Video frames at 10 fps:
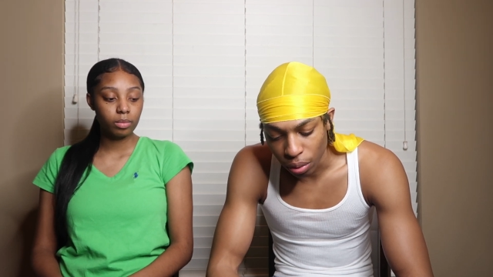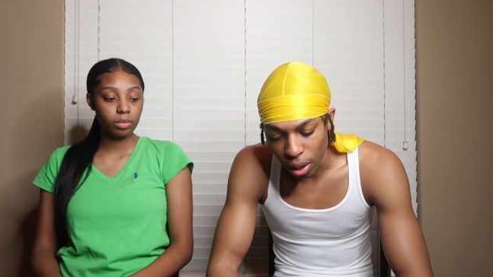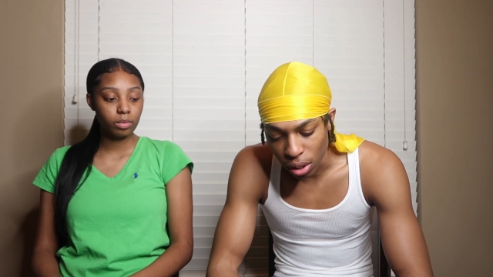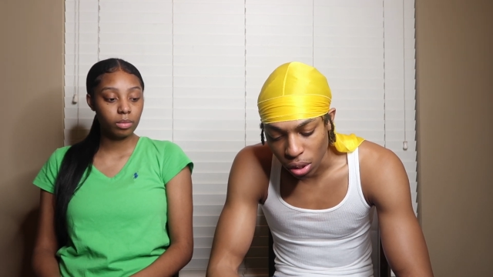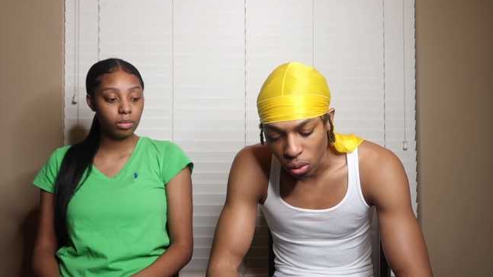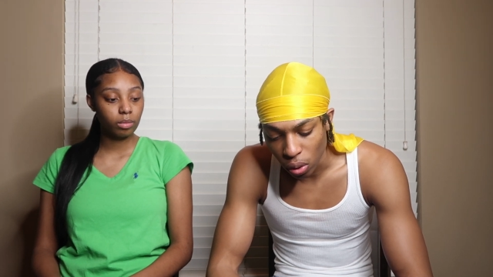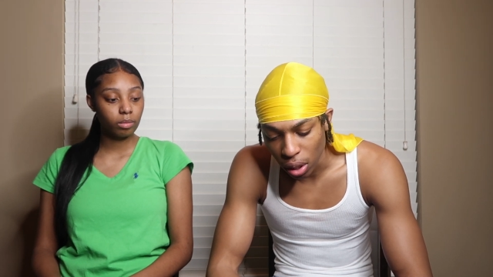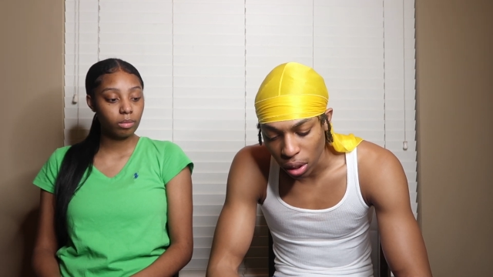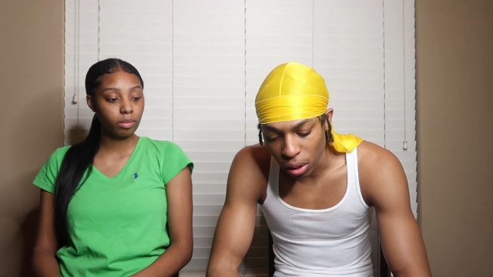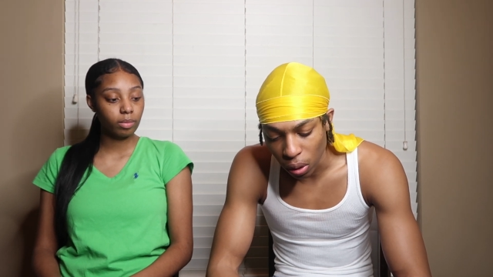Speaker 1: to react to, let
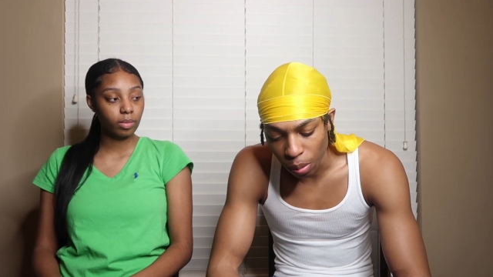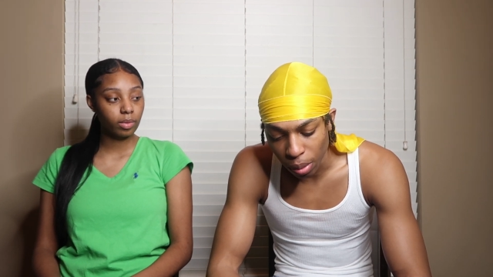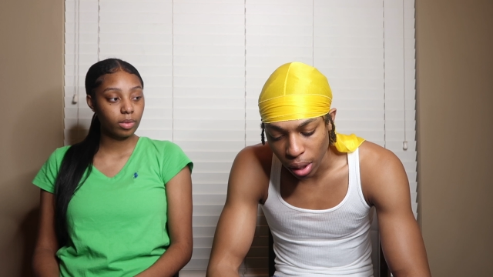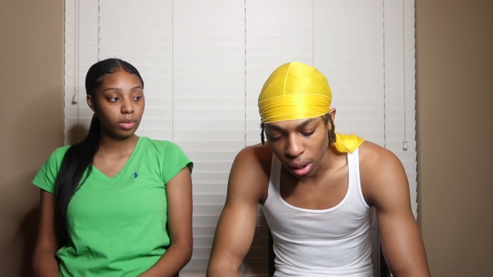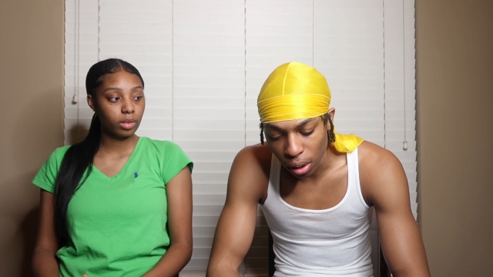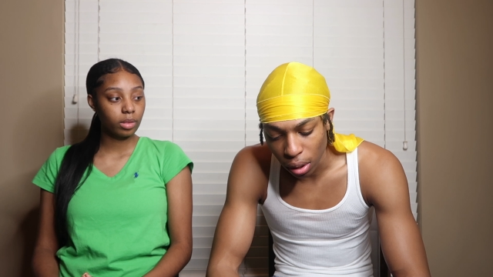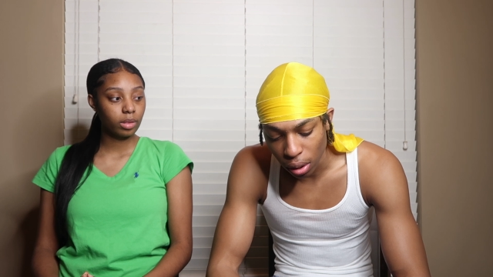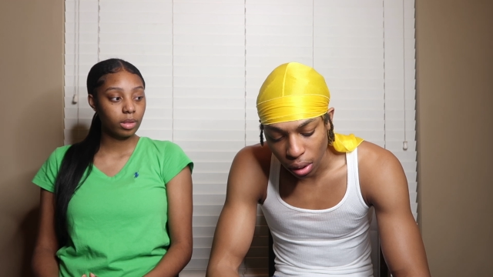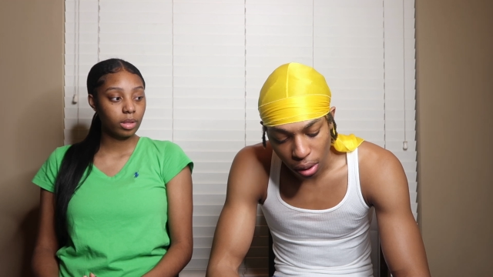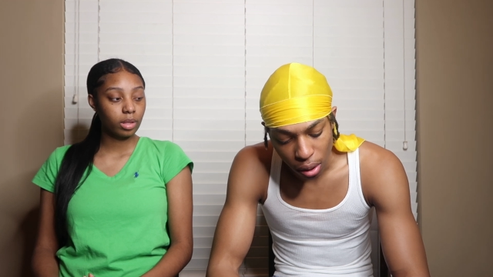us know, man.
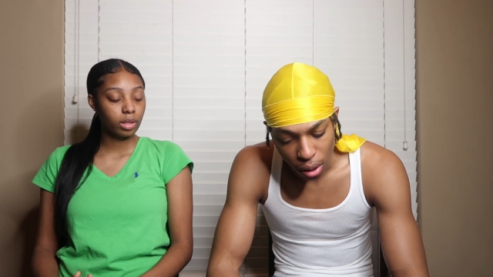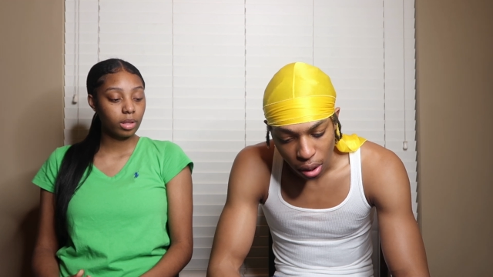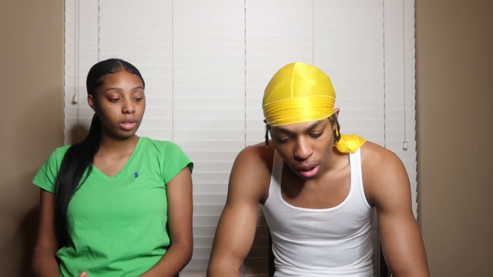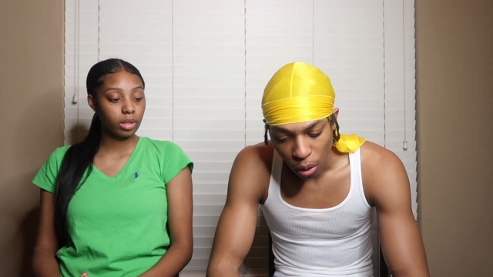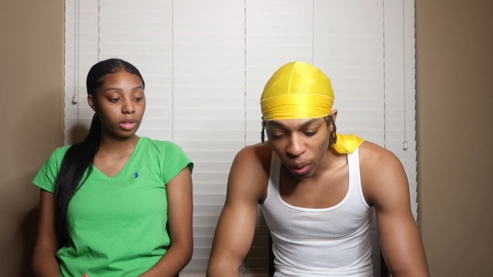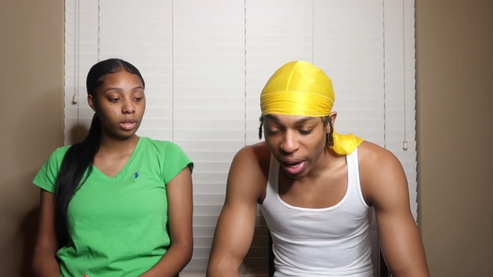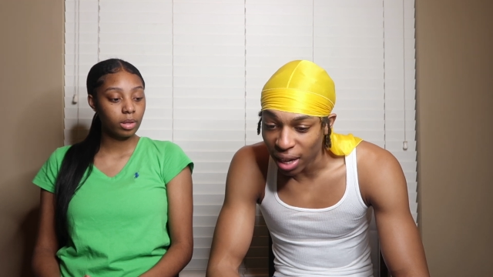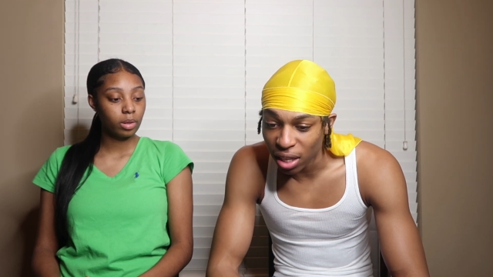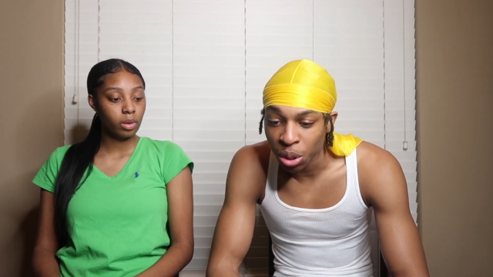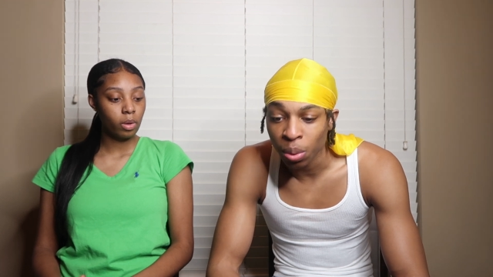We
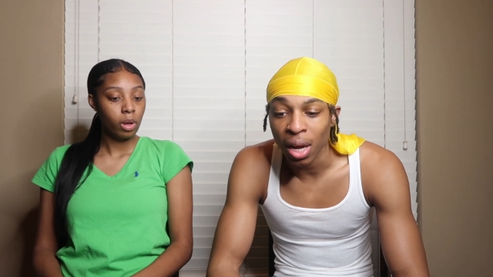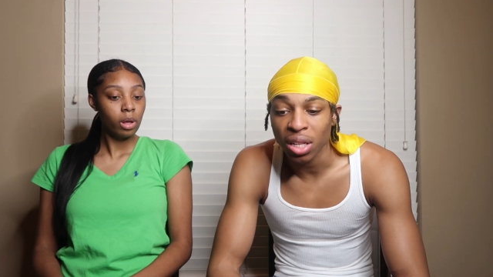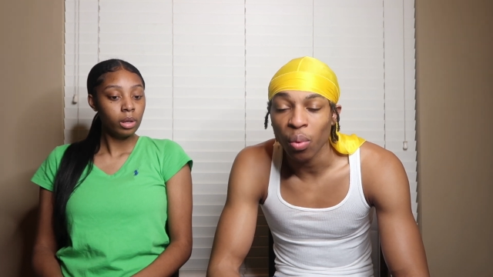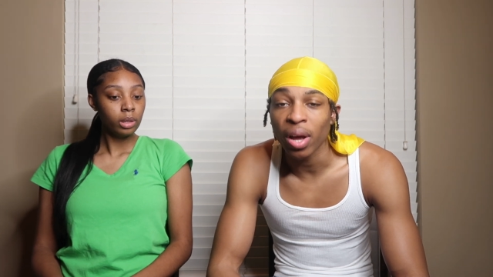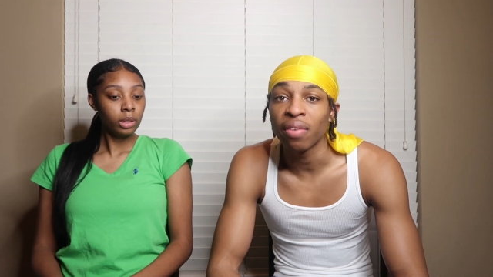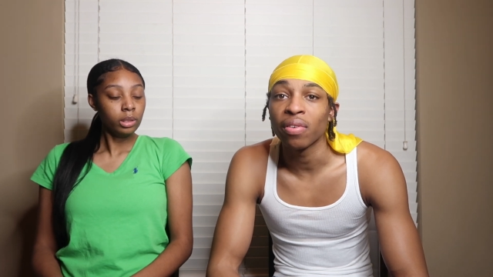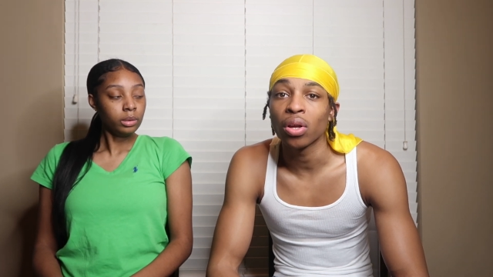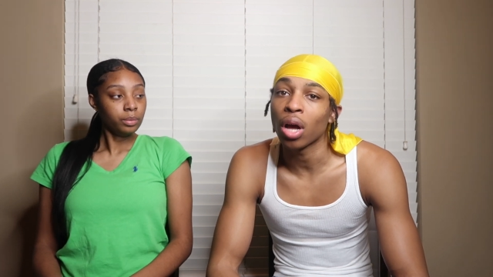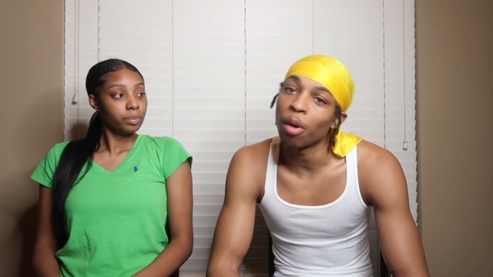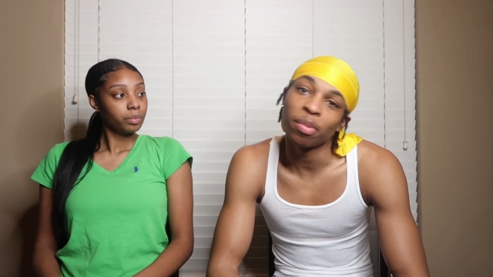got this one out the way, even though
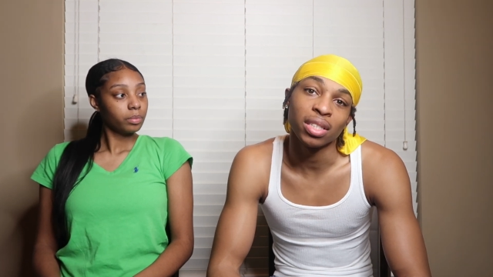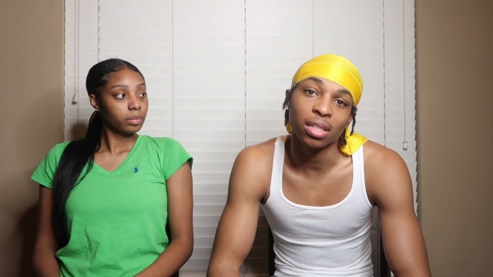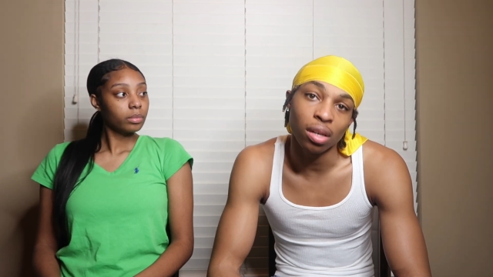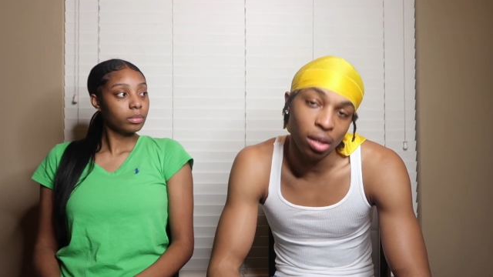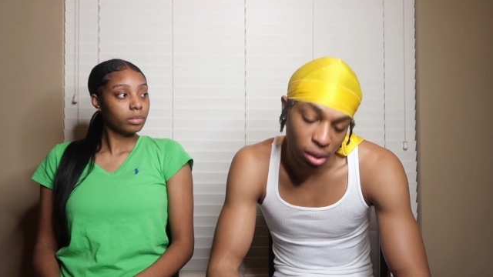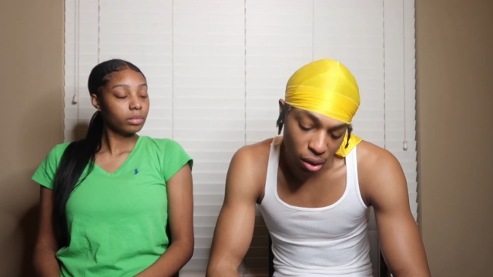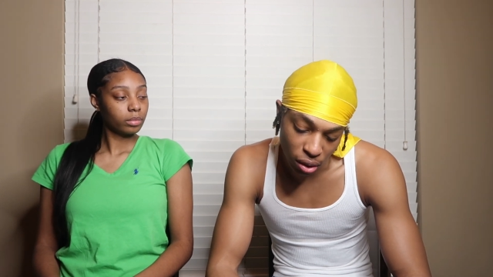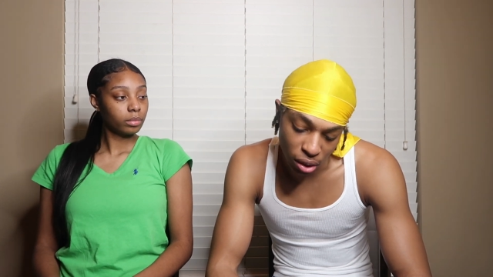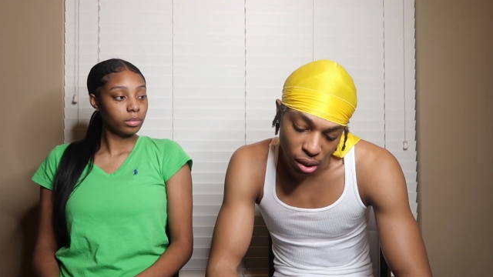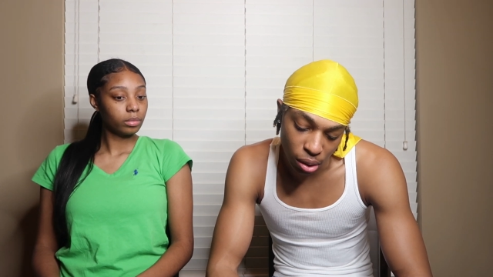y'all been sending us other
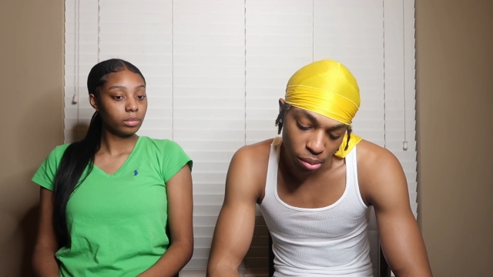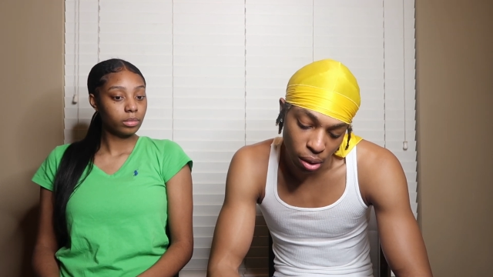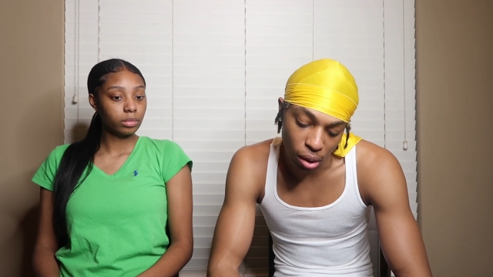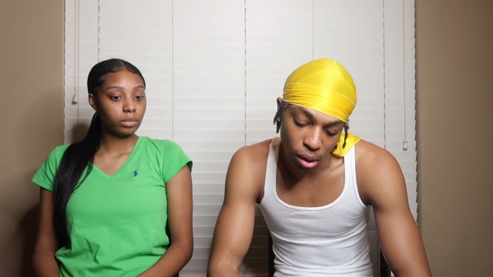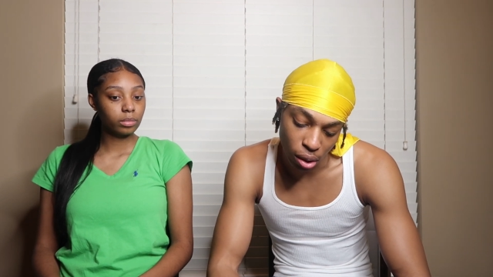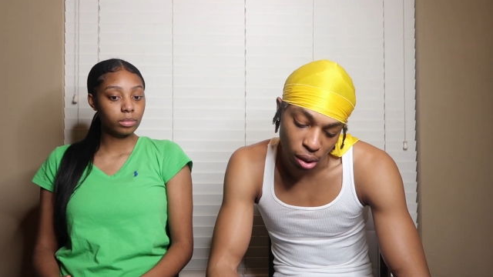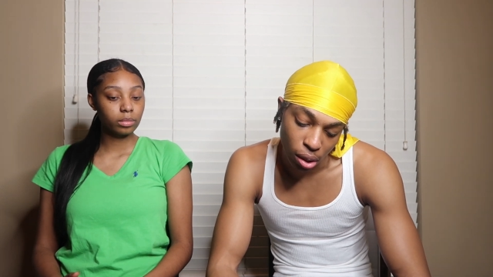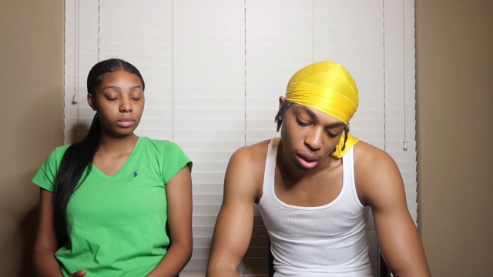shit, but